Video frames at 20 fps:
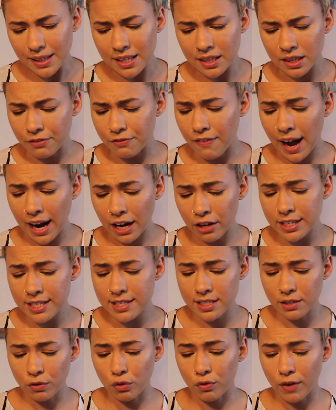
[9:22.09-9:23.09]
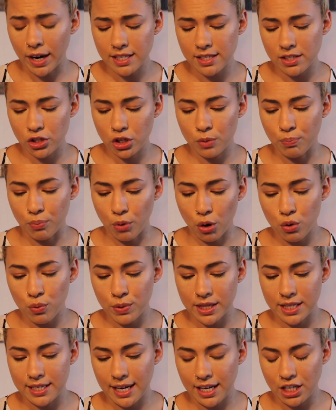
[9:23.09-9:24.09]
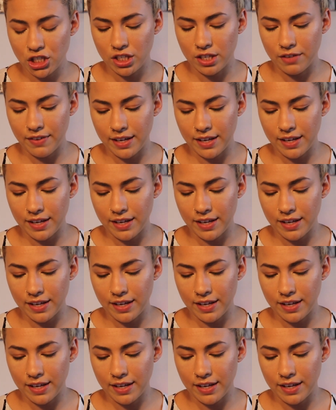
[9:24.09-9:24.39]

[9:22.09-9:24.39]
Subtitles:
The fiery civil rights leader broke with the Nation